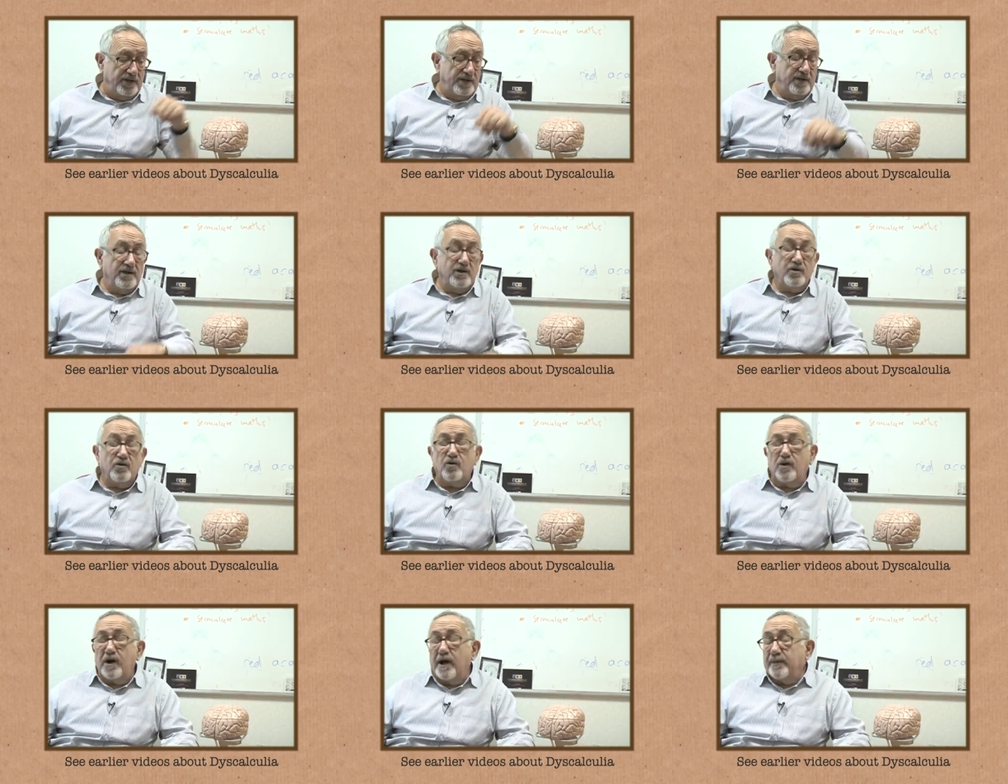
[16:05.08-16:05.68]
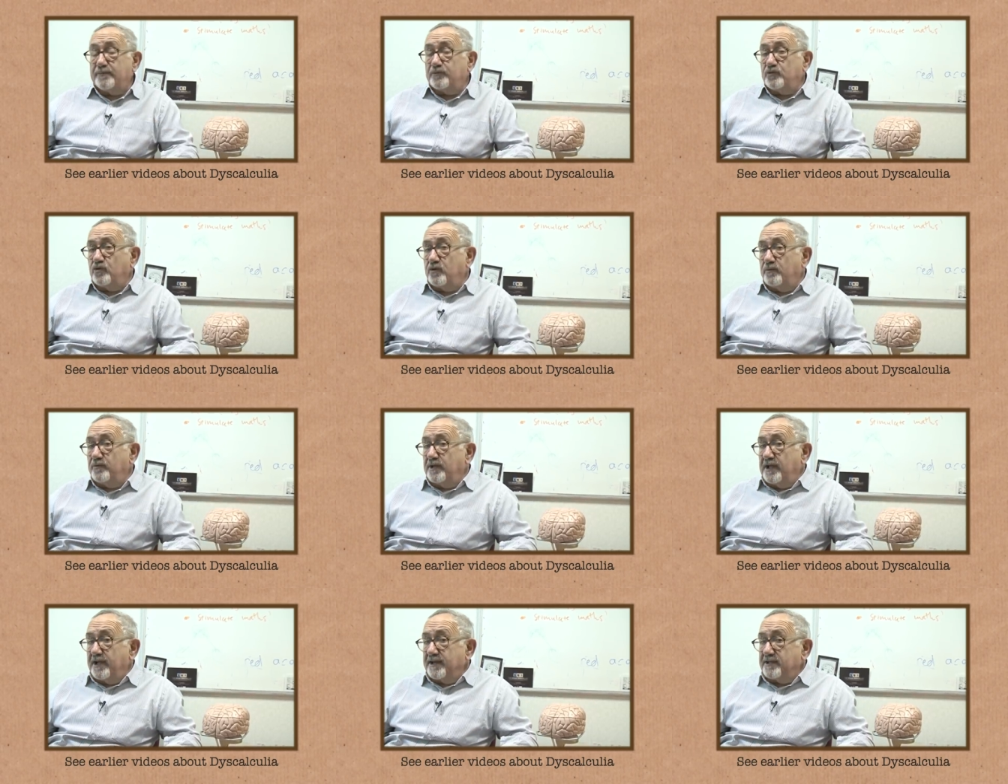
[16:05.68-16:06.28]
at least
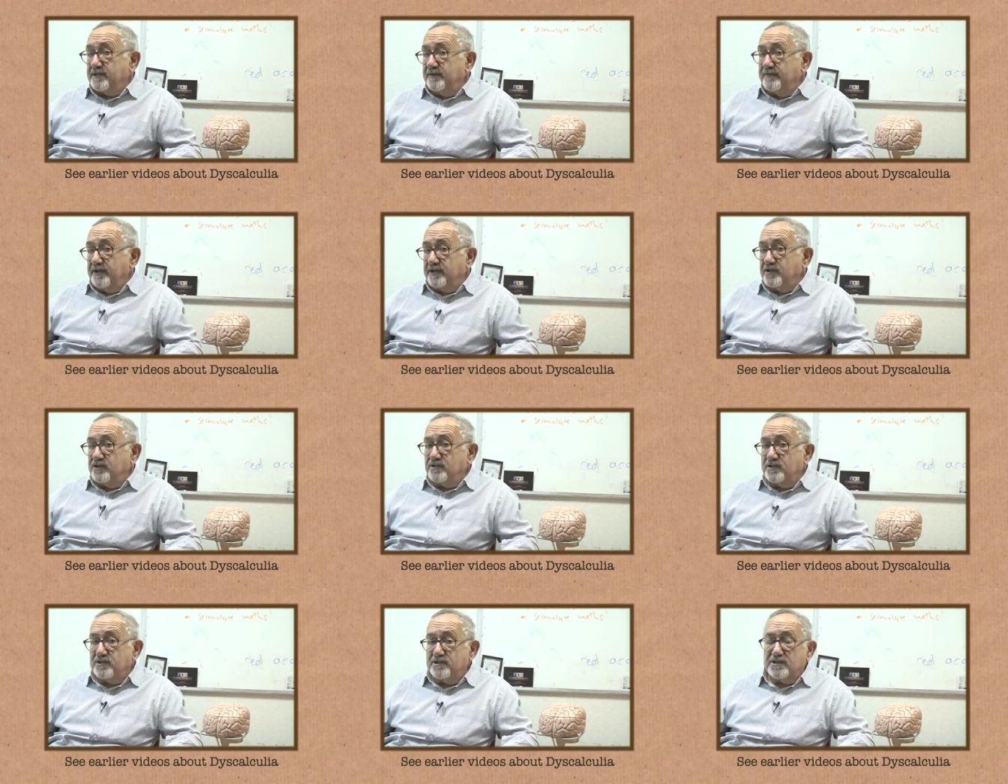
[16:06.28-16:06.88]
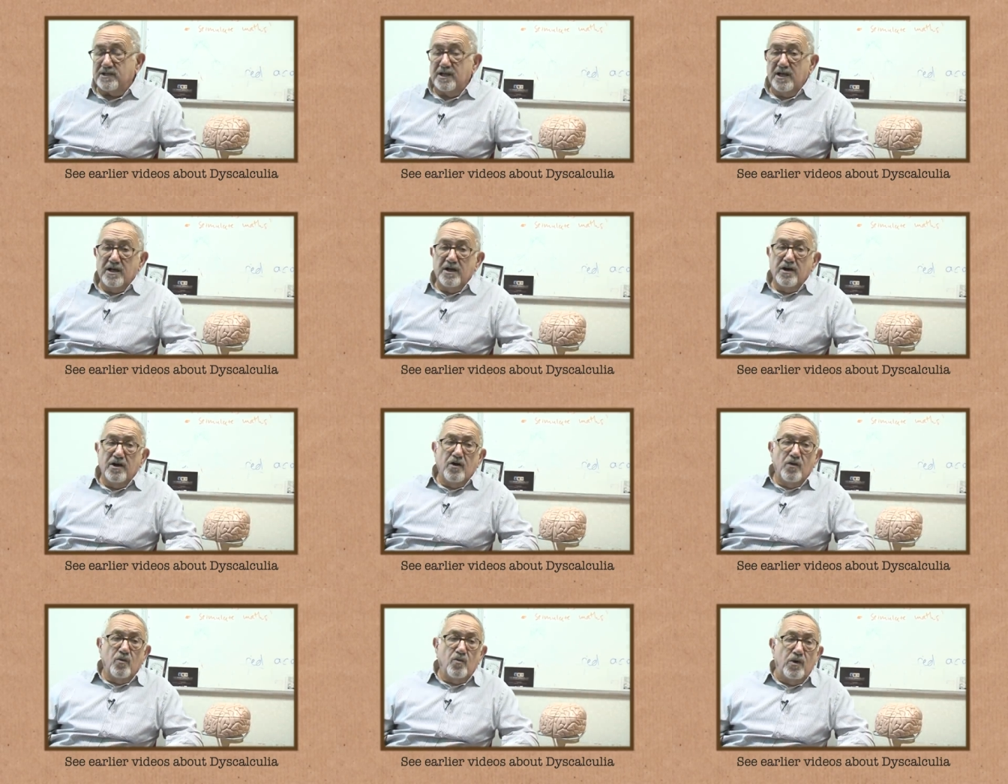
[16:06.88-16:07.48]
£2.5 billion pounds a
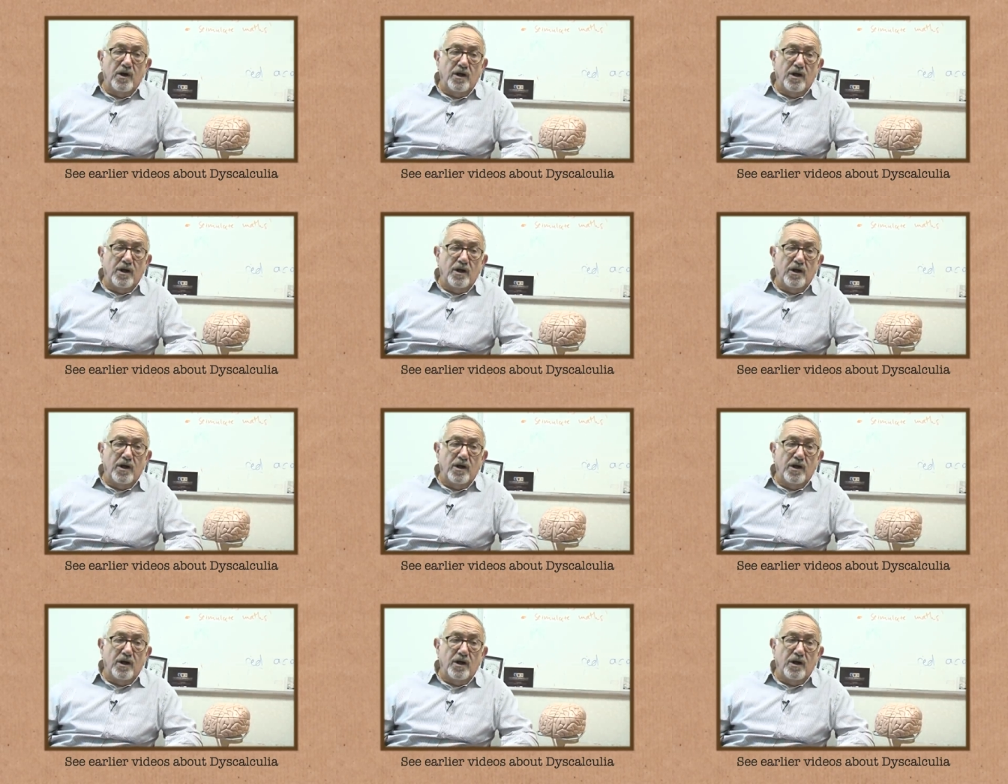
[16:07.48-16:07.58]
year